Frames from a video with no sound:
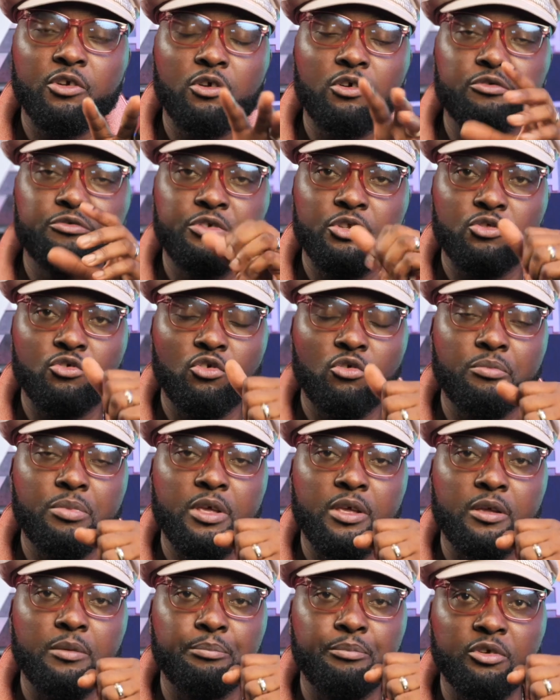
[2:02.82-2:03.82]
country is going to
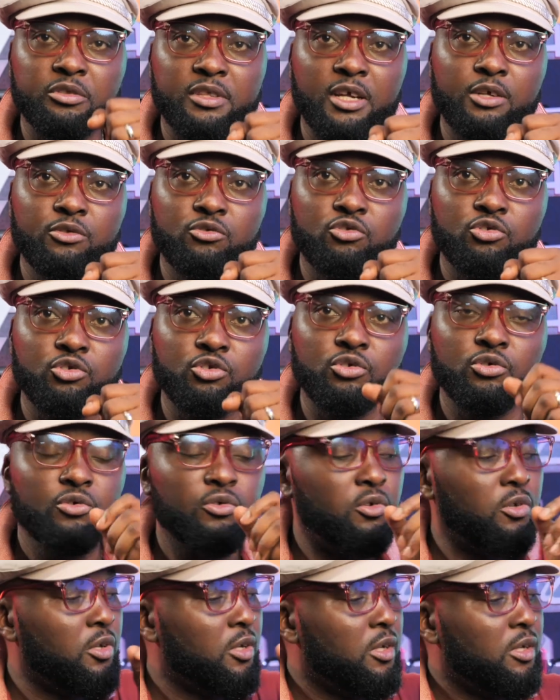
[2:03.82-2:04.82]
be important to you,
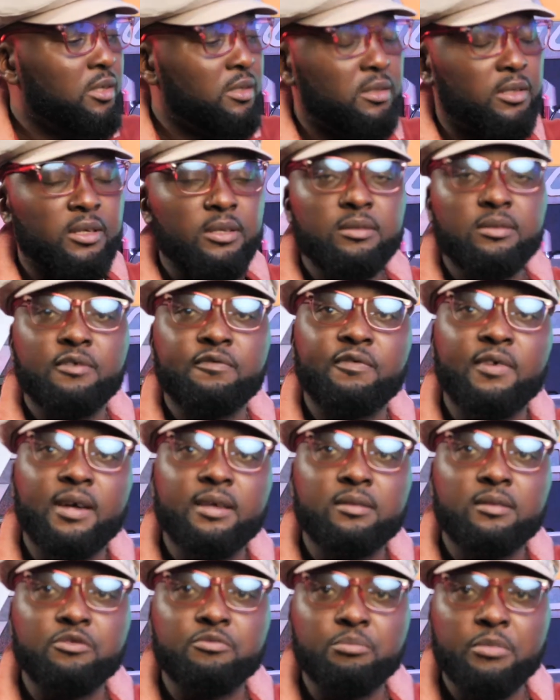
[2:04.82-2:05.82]
this
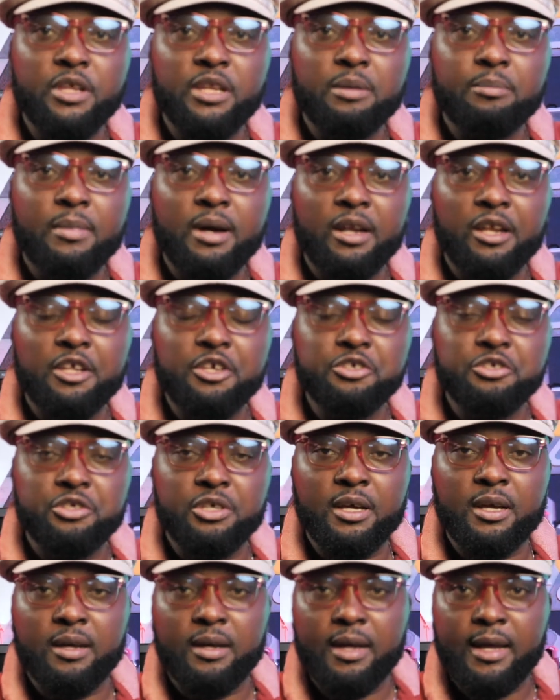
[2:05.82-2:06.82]
device is made in
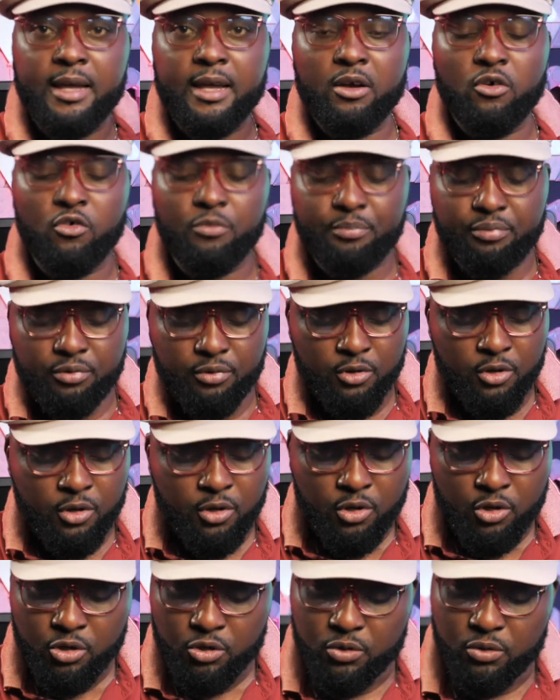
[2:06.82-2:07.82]
Malaysia. I hope
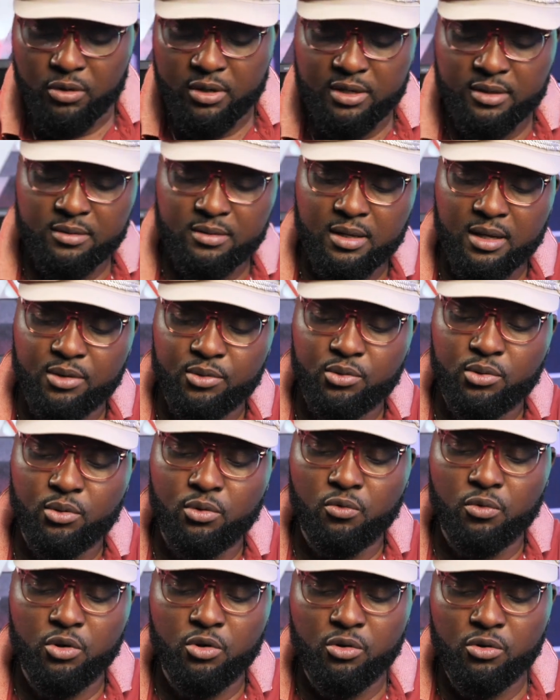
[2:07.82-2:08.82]
you understand. So
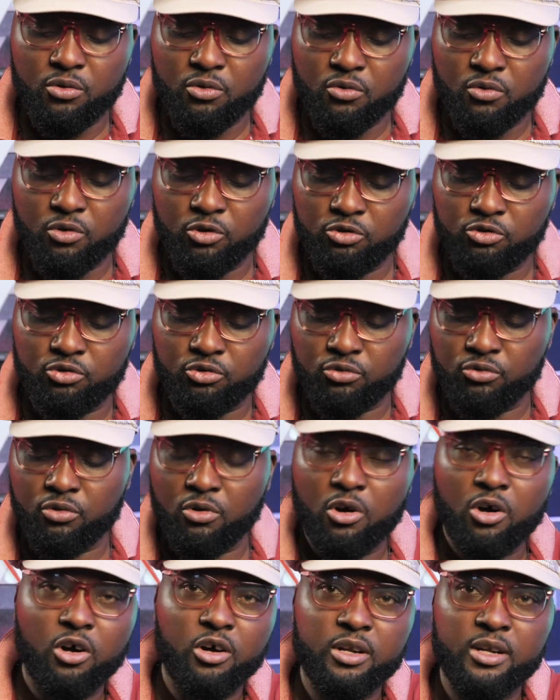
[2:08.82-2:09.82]
we're going to go through
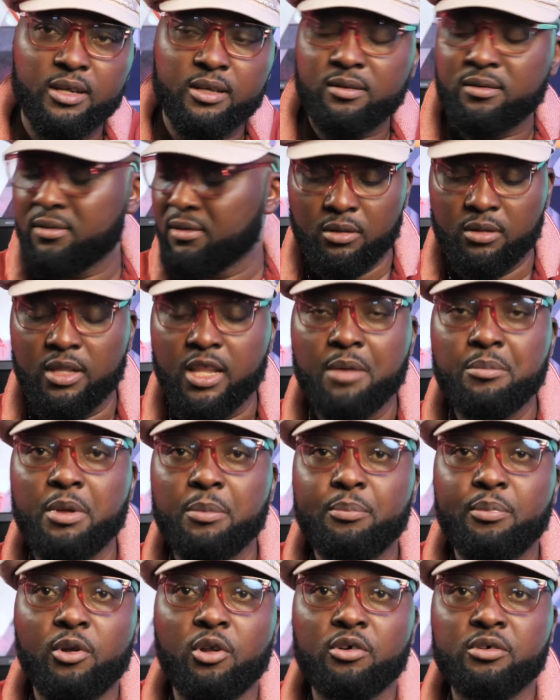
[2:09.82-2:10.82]
all this. Let me
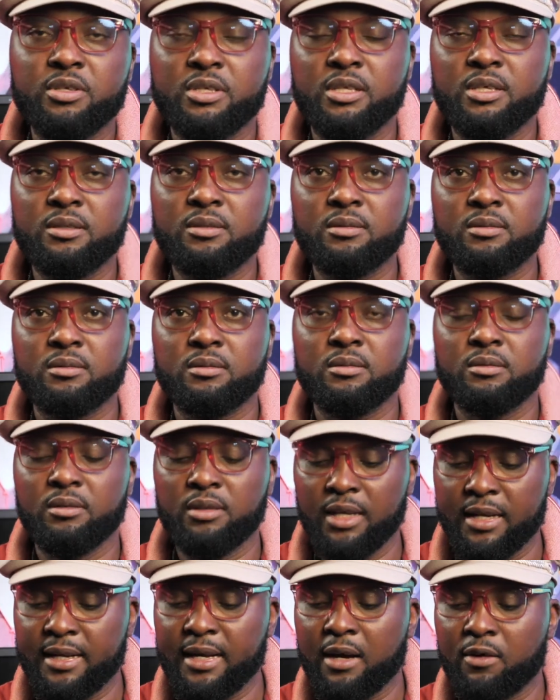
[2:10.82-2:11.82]
plug this,
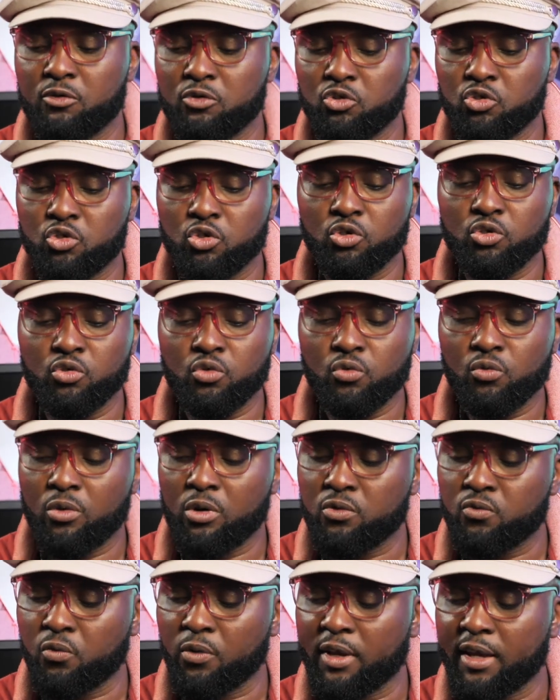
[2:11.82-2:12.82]
then I will show you
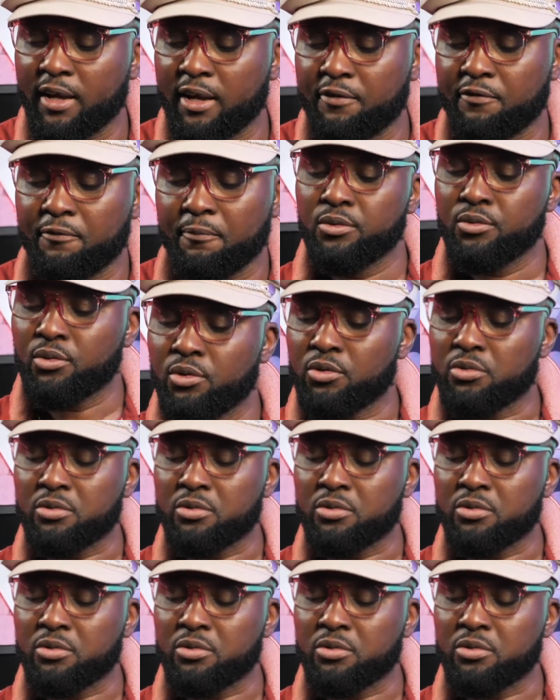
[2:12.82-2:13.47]
what we have. So